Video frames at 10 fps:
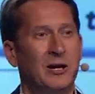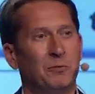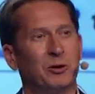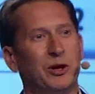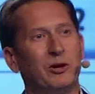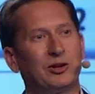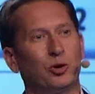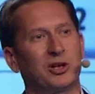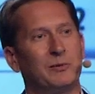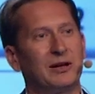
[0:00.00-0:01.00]
But we only
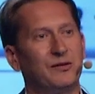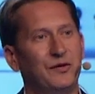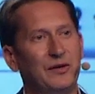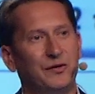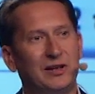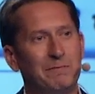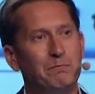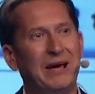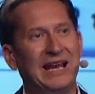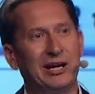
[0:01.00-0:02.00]
talked about 50
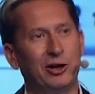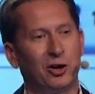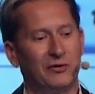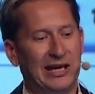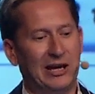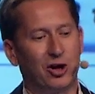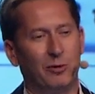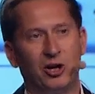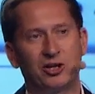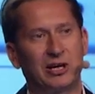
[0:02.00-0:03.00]
billion of
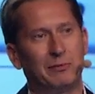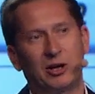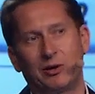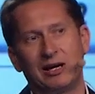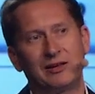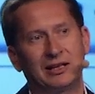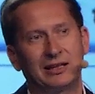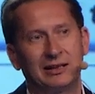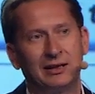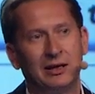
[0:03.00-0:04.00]
e-commerce, and by the way, I think that